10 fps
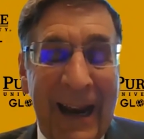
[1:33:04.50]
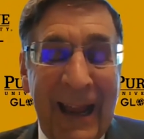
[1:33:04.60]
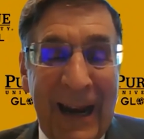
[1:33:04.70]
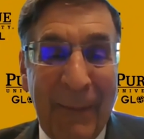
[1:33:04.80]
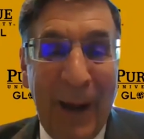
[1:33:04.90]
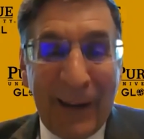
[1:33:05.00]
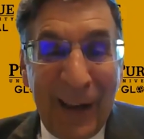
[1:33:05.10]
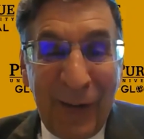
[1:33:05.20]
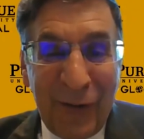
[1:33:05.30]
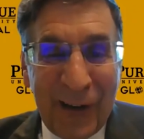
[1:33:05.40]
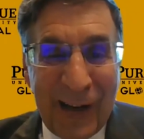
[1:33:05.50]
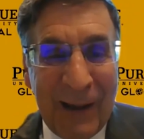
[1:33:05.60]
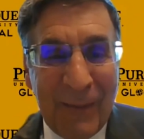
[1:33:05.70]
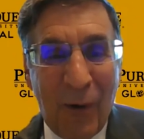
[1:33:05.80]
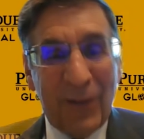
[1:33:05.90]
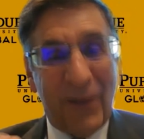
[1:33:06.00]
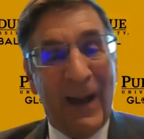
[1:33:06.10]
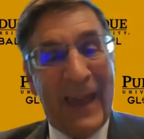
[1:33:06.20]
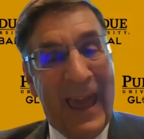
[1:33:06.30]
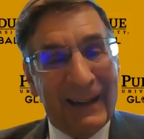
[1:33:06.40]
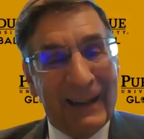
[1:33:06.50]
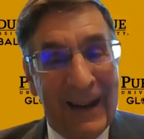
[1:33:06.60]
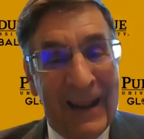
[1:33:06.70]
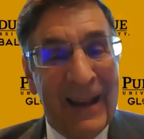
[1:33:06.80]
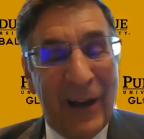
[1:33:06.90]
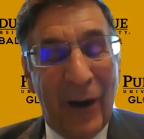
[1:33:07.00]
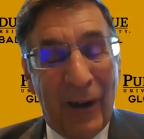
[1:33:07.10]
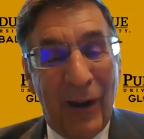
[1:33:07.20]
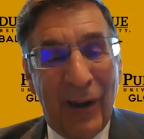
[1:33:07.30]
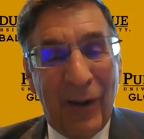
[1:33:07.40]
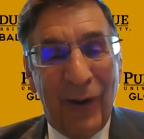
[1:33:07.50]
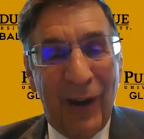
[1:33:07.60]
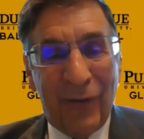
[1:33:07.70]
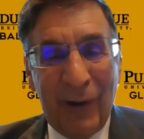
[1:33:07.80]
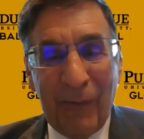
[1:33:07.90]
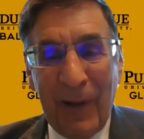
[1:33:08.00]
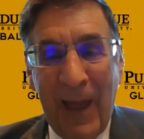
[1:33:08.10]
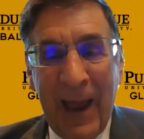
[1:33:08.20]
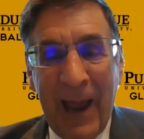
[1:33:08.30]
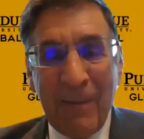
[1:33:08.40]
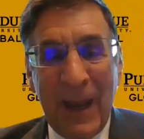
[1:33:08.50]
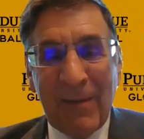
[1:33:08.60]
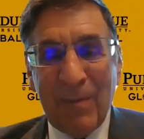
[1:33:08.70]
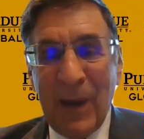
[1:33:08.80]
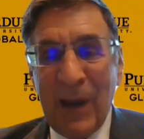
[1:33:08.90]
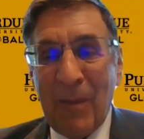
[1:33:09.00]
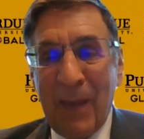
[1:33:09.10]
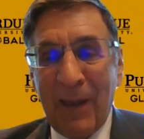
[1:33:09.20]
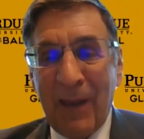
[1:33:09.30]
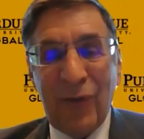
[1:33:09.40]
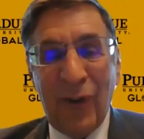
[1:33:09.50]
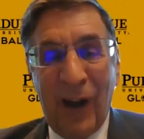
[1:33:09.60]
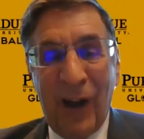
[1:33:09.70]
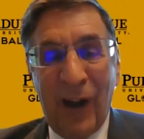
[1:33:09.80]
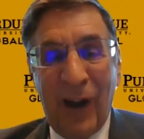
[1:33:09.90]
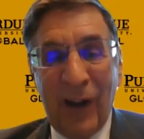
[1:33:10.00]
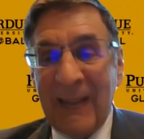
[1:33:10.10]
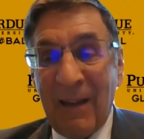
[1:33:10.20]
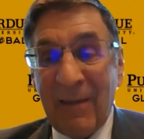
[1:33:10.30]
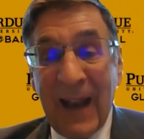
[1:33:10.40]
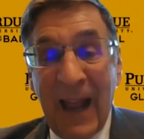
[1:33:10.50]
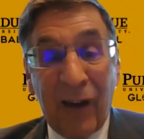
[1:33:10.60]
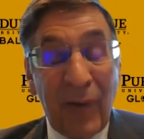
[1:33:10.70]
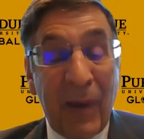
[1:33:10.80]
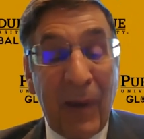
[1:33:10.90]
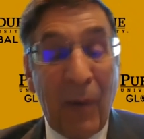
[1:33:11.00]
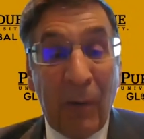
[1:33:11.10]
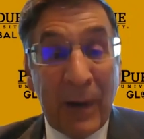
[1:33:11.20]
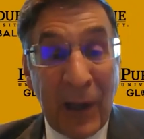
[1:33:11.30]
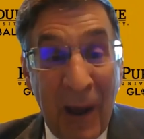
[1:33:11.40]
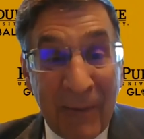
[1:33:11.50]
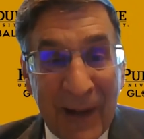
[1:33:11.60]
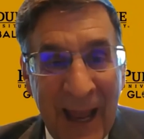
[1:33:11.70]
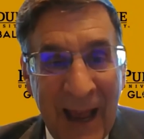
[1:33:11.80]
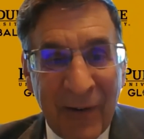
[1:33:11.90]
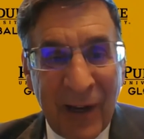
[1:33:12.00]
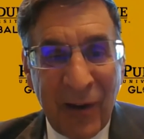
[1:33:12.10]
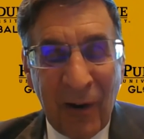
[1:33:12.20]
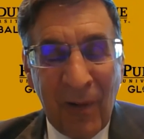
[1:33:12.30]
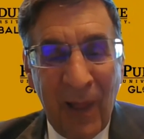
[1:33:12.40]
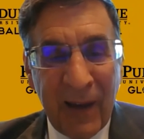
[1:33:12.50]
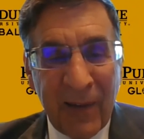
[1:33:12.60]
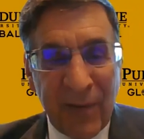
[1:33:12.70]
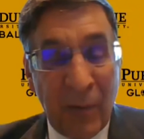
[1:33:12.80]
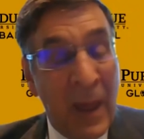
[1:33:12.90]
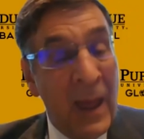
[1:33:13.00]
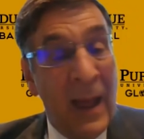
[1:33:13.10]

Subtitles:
And I'm not teaching anymore, so I can't, you shouldn't rely on me as being the best judge that does it actually work when you have to have it in your classroom.